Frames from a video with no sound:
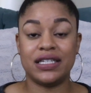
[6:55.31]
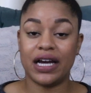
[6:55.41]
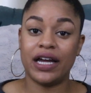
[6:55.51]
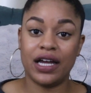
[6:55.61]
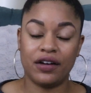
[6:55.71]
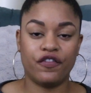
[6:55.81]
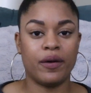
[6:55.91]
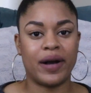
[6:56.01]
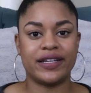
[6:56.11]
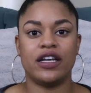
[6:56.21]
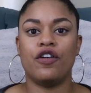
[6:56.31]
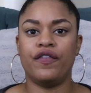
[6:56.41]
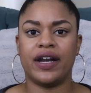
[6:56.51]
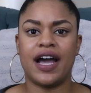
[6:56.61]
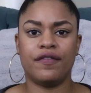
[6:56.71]
done for
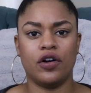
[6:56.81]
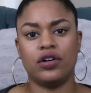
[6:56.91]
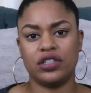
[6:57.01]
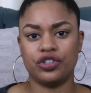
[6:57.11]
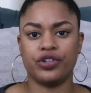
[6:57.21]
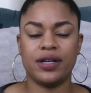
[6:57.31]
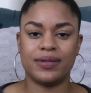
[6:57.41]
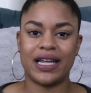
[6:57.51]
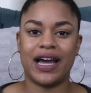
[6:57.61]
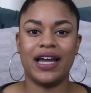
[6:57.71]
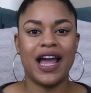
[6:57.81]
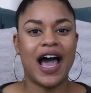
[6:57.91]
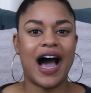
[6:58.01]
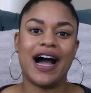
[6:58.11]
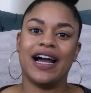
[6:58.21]
myself and I have goals and dreams that
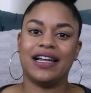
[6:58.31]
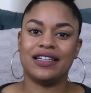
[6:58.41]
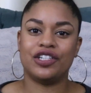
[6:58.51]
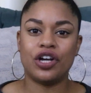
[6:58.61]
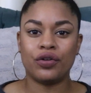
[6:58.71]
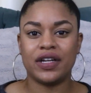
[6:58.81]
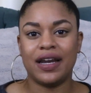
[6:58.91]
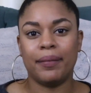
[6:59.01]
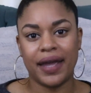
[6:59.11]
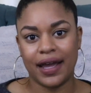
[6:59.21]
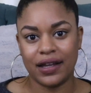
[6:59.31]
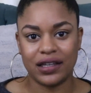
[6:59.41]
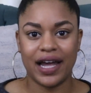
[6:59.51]
I don't need a man.